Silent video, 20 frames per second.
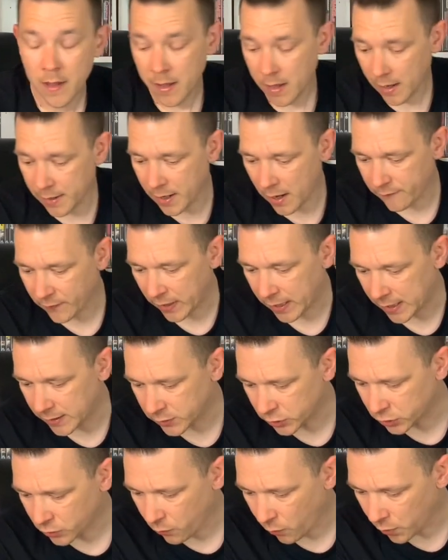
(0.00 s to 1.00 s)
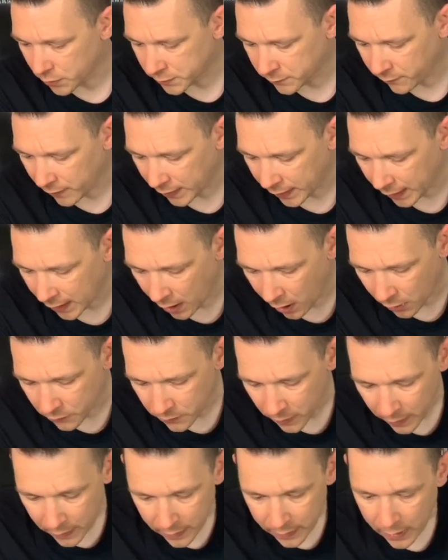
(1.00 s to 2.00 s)
another Hit Squads
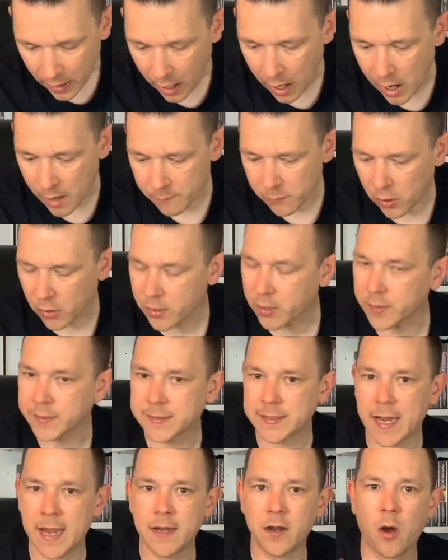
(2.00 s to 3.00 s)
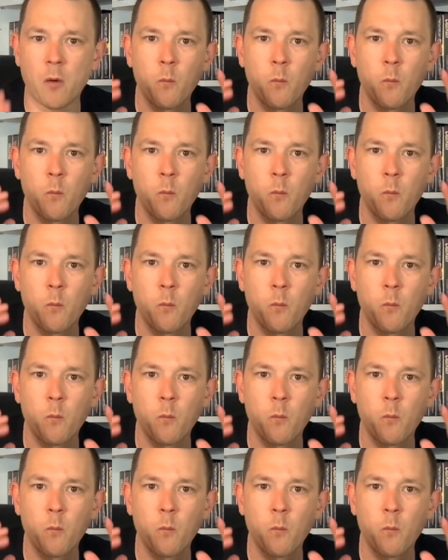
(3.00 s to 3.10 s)
video. Like I said,